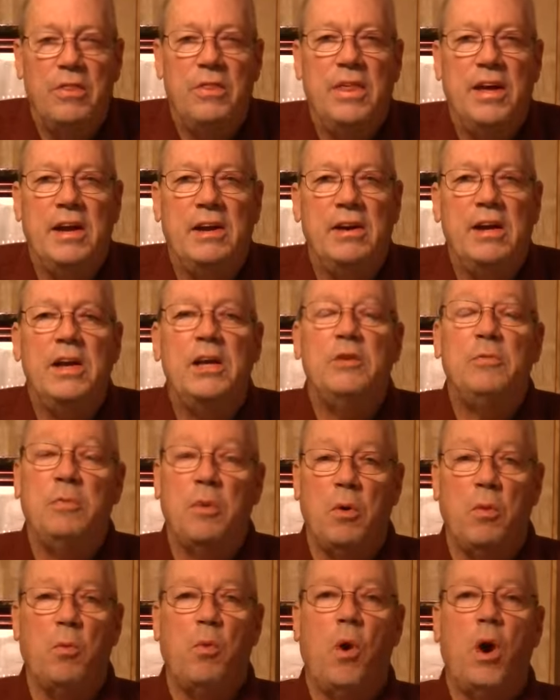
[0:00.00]
There is
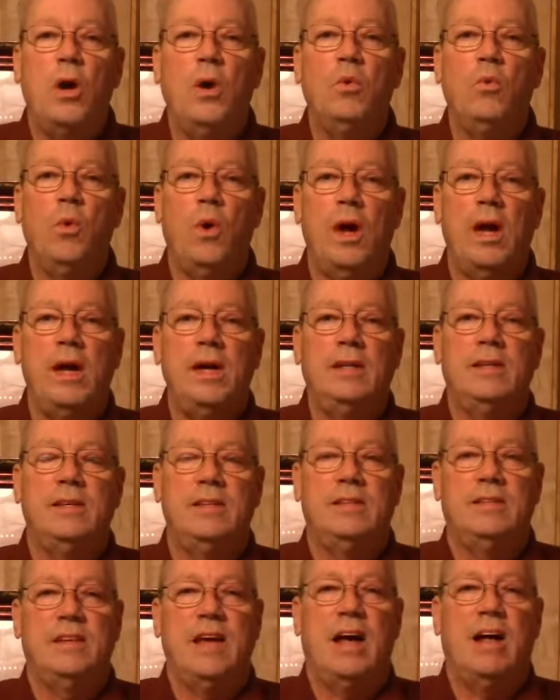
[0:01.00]
but one way to
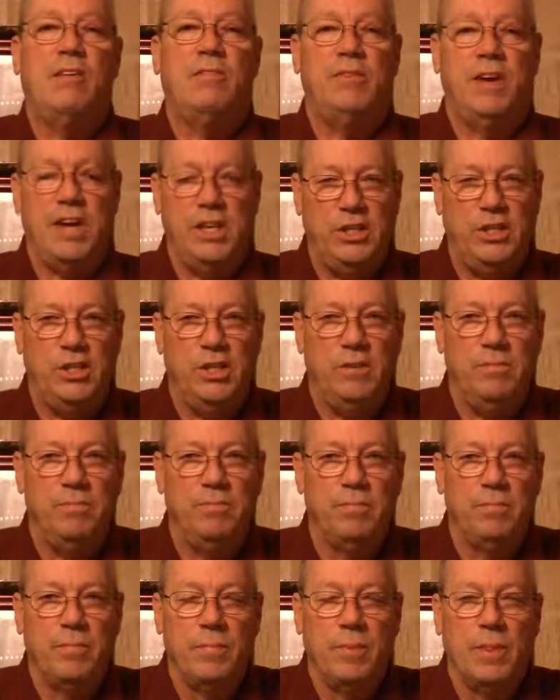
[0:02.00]
salvation.
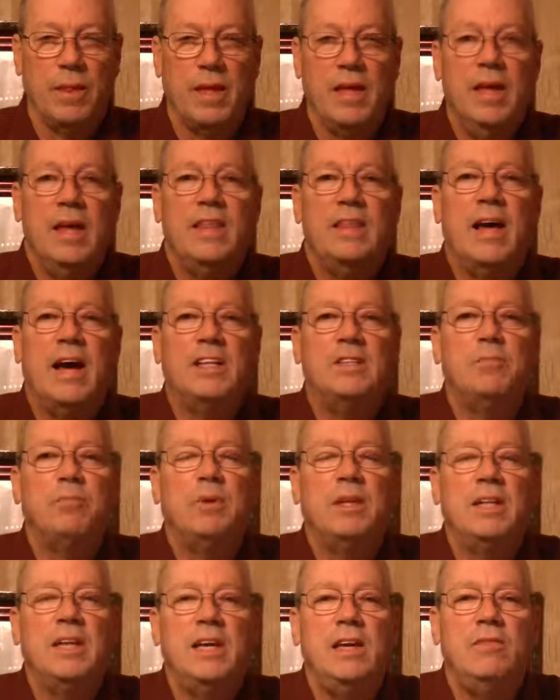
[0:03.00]
That's
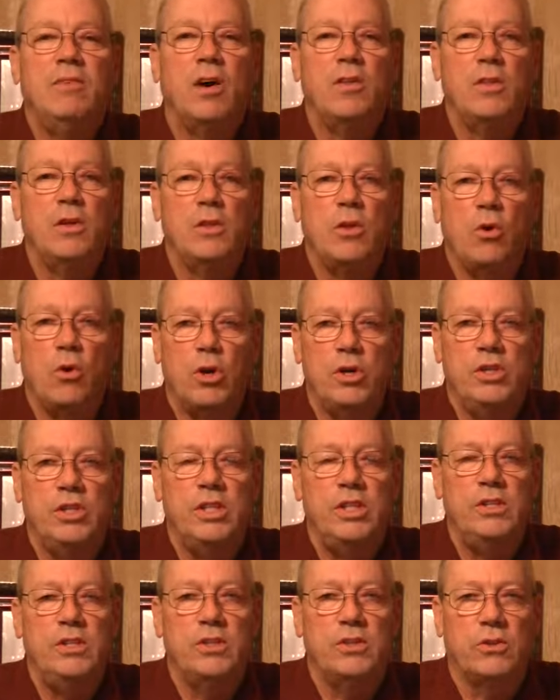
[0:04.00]
believe on the Lord
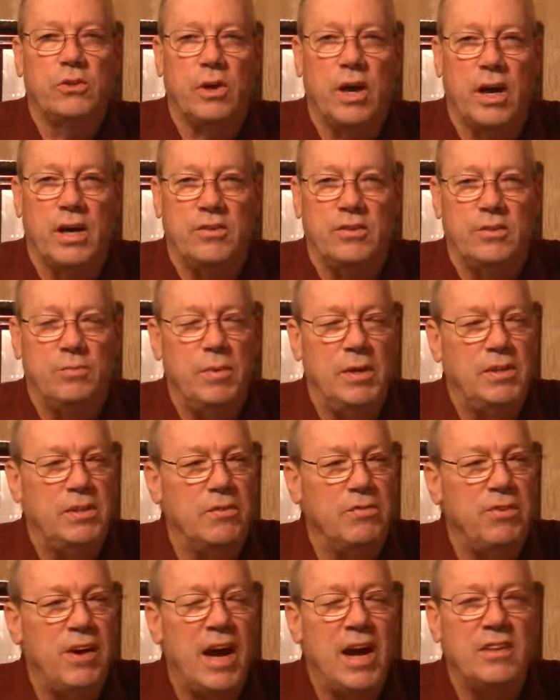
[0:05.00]
Jesus Christ. Admit
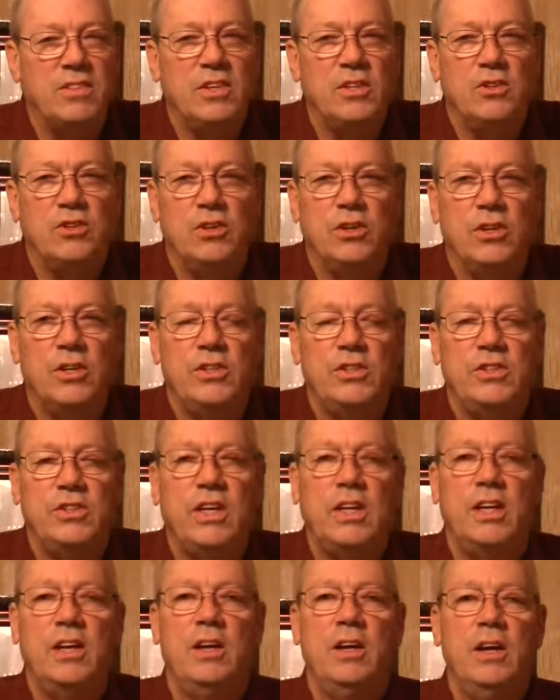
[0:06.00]
the fact that you're a
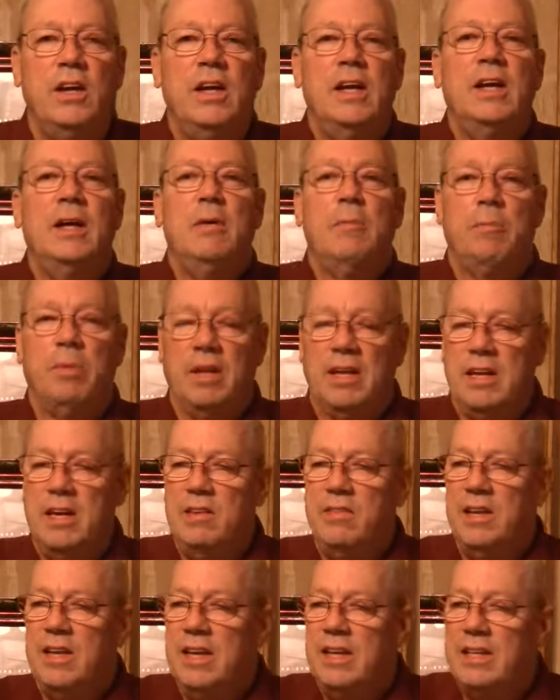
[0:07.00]
sinner.
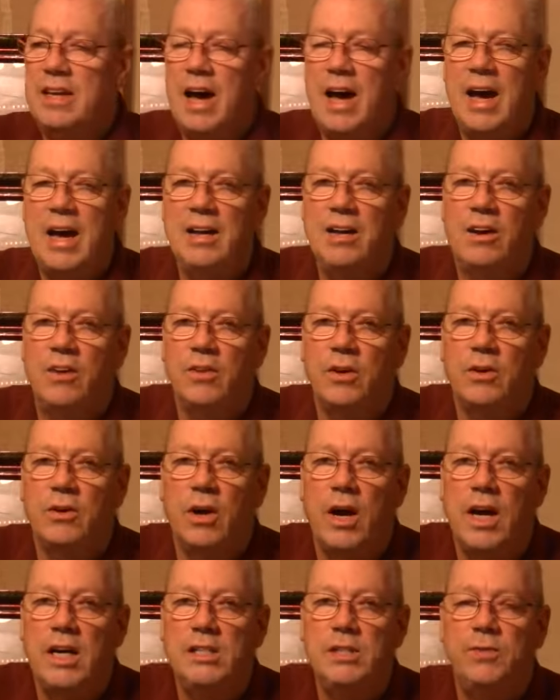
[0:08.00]
Believe that he died on the
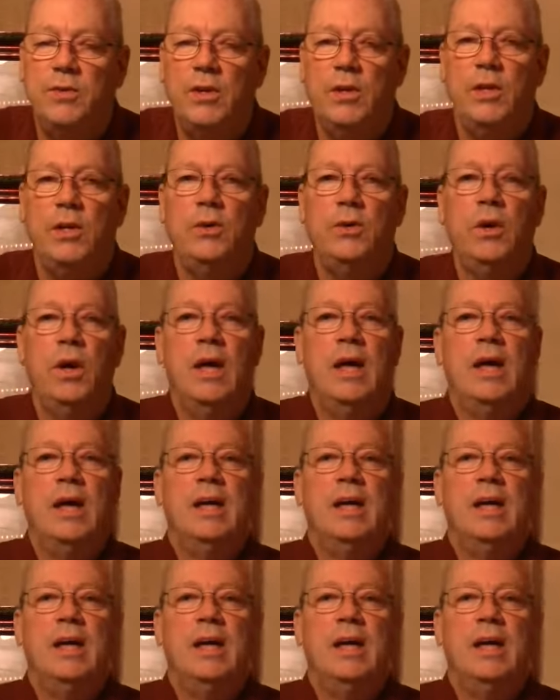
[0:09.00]
cross for you.